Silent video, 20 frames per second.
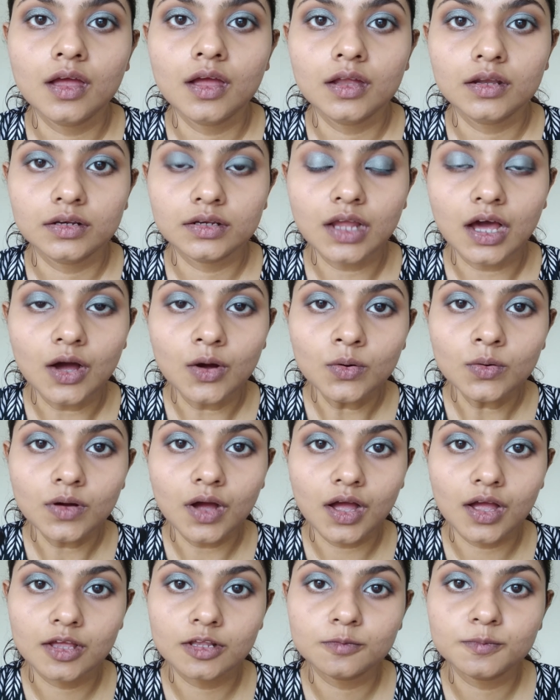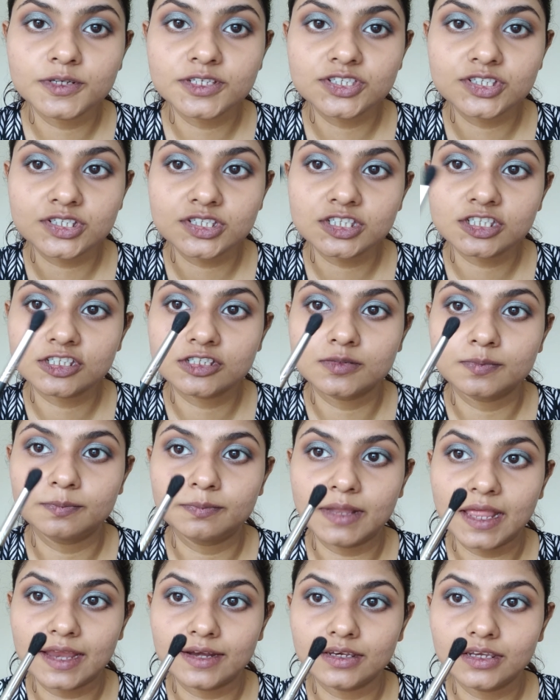Now I'll be just
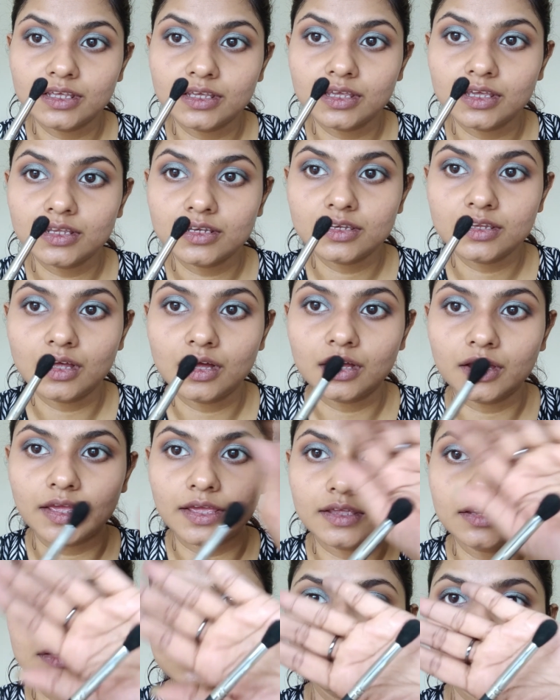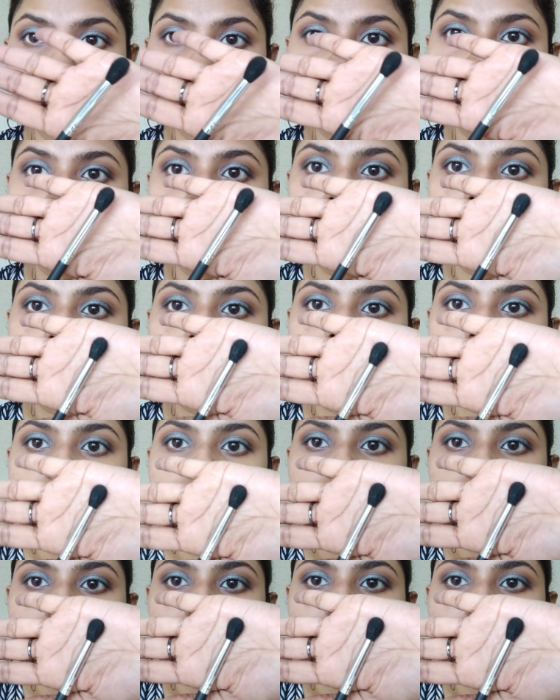blending it again with
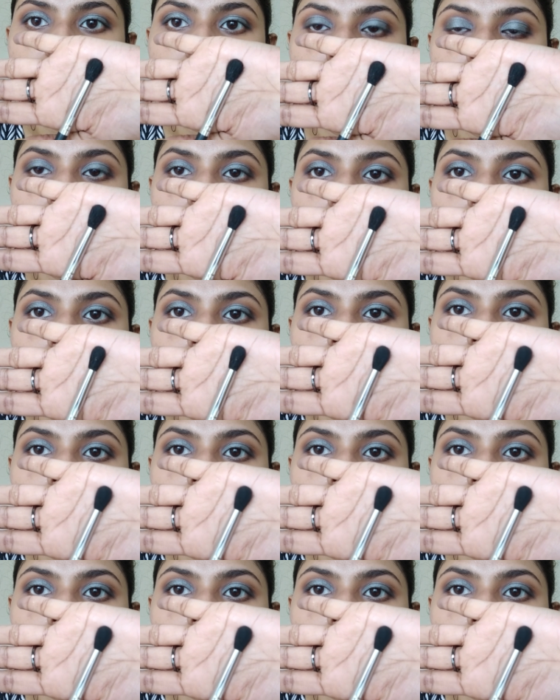this same